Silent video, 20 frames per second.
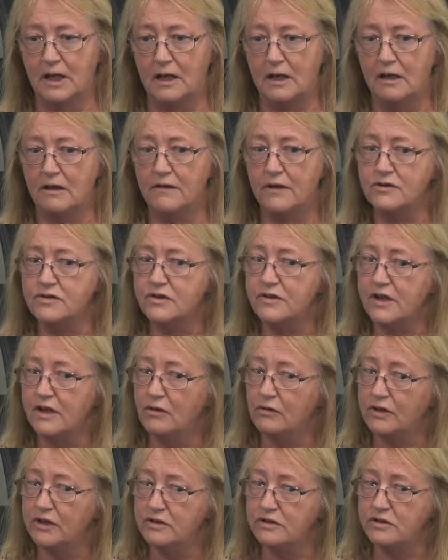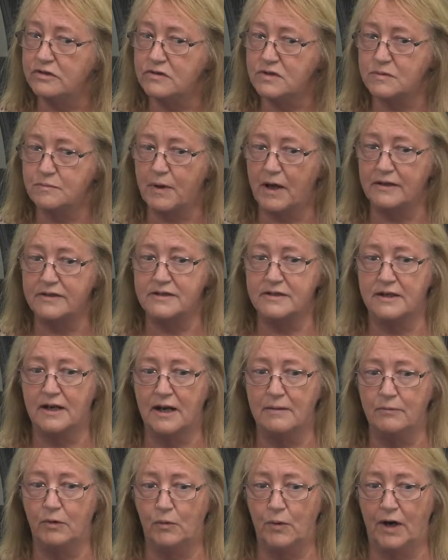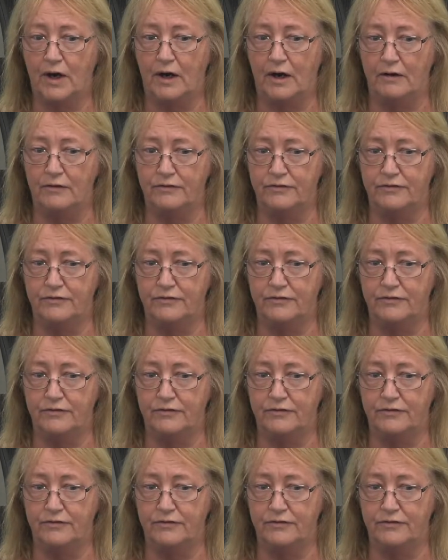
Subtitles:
Those are the only 2 spots that I'm aware of.